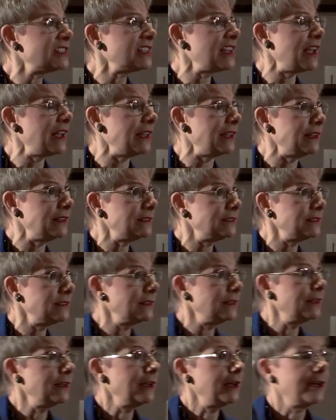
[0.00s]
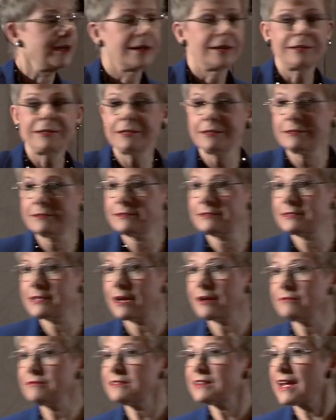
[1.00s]
say it, you
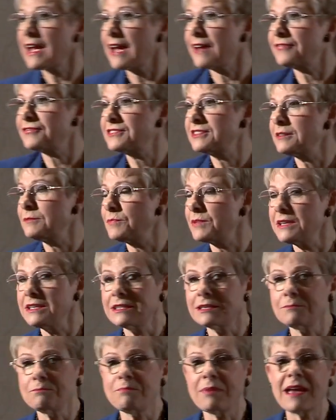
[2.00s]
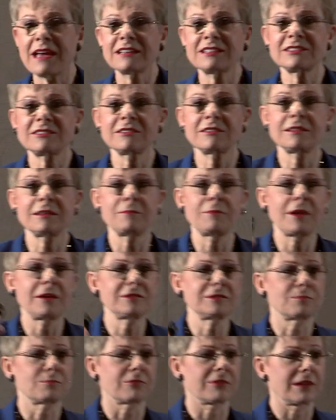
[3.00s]
don't have to be the best or the
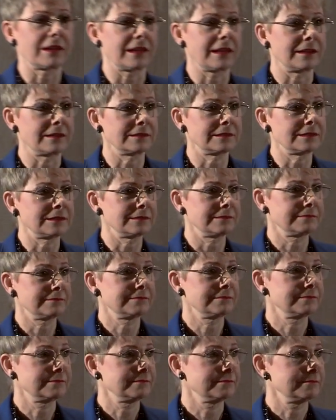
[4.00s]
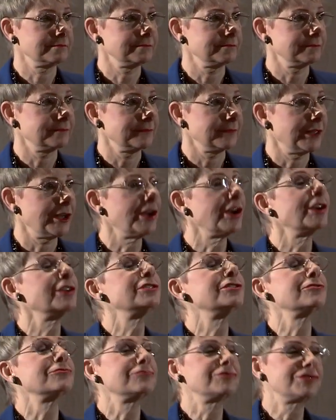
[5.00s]
most brilliant.
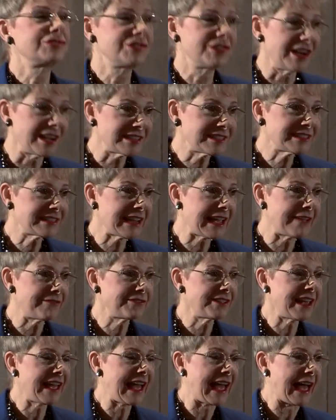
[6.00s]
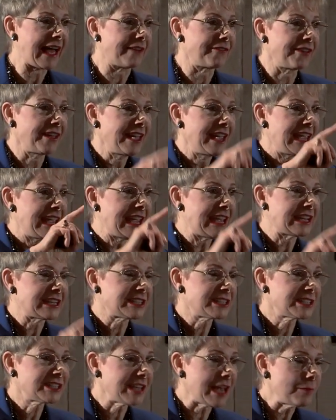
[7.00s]
You just have to have
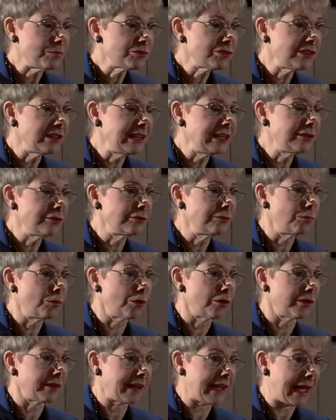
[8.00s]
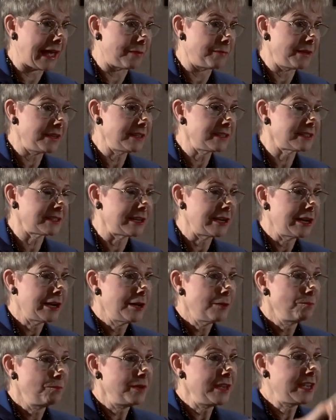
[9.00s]
exceptionally good work habits,
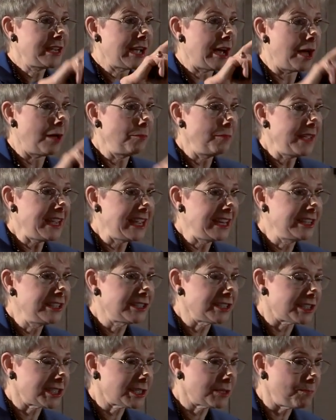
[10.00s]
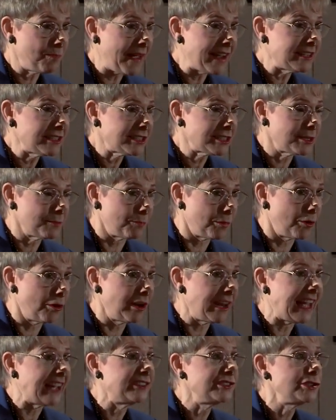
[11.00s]
become
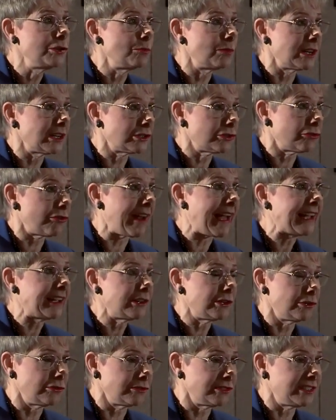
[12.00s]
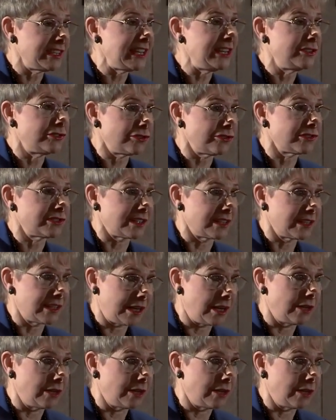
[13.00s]
indispensable, and you will attract good teachers and